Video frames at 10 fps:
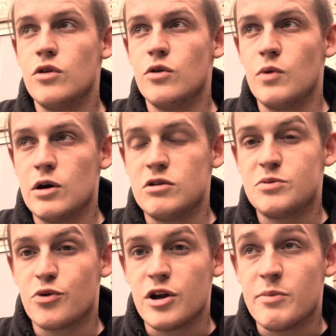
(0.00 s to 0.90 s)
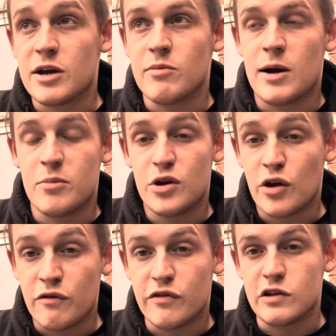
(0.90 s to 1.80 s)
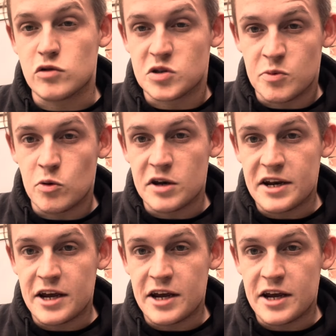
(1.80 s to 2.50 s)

"The world is pretty big, man, but don't feel small in